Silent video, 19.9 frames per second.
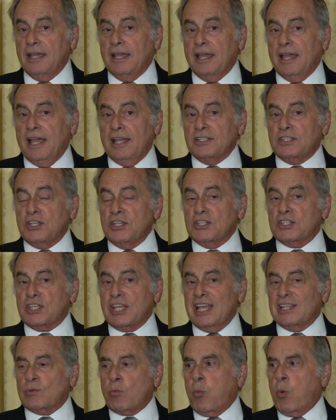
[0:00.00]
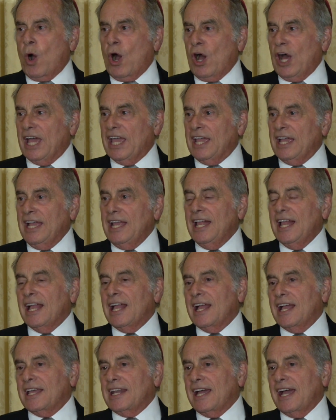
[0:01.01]
And she said, why?
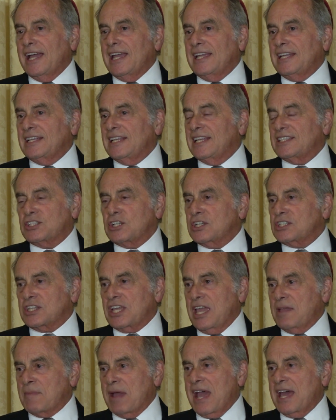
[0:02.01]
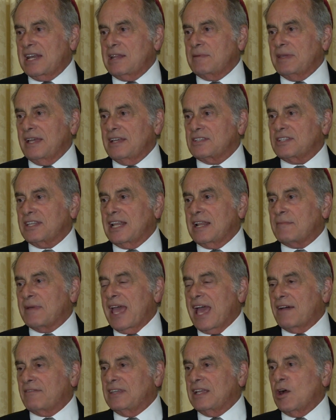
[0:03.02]
And it just came out of me. I said, I'm
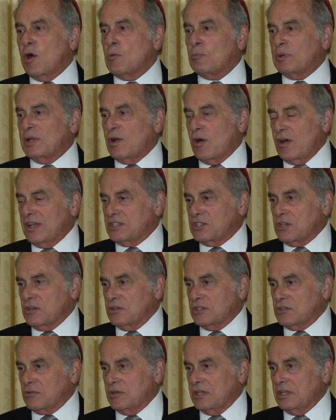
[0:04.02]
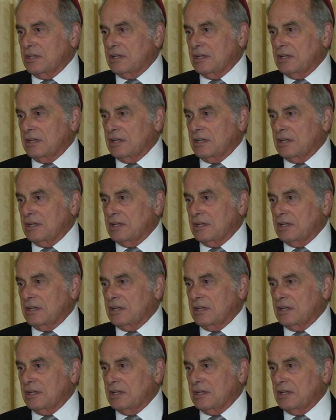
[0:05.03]
having open heart surgery.